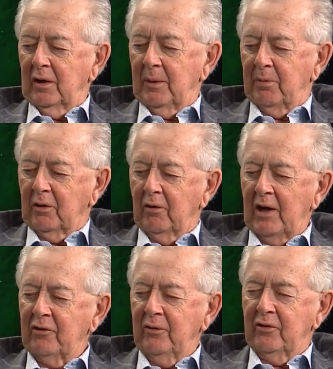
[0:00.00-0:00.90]

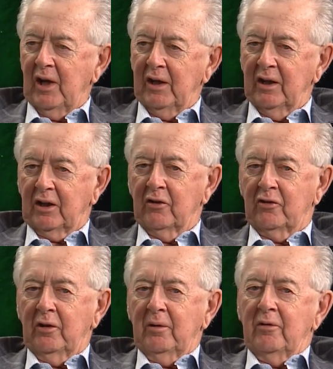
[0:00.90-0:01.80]
progressive side and the
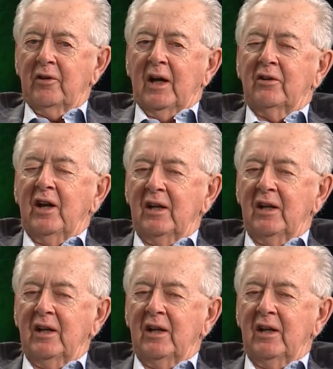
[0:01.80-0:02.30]
conservative side